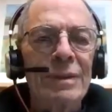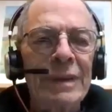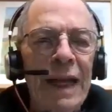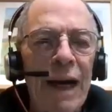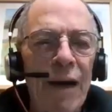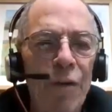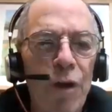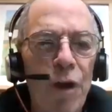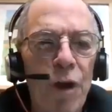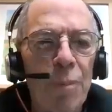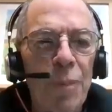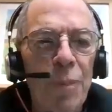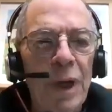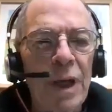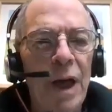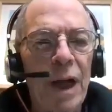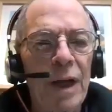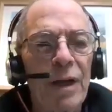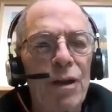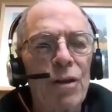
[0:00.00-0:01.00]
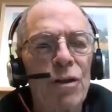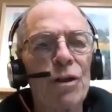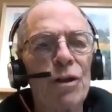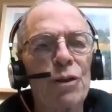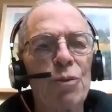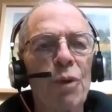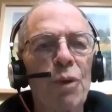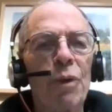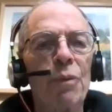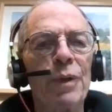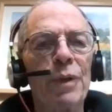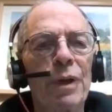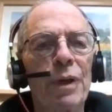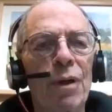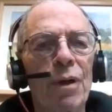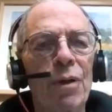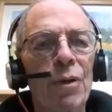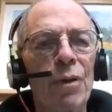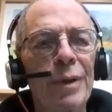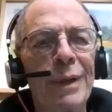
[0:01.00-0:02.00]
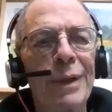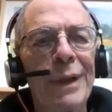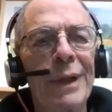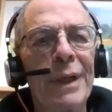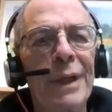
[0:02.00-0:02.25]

carry our binoculars where we go.